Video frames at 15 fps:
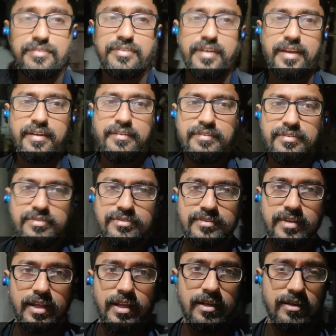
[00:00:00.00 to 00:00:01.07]

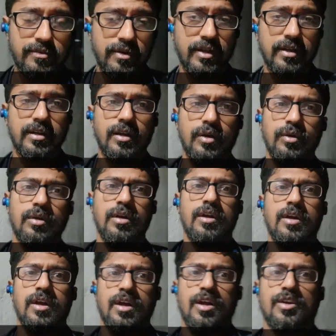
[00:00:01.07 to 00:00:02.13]
5.10 right now
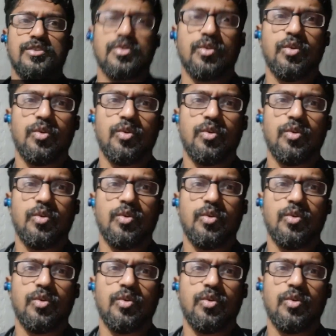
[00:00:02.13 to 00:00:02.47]
so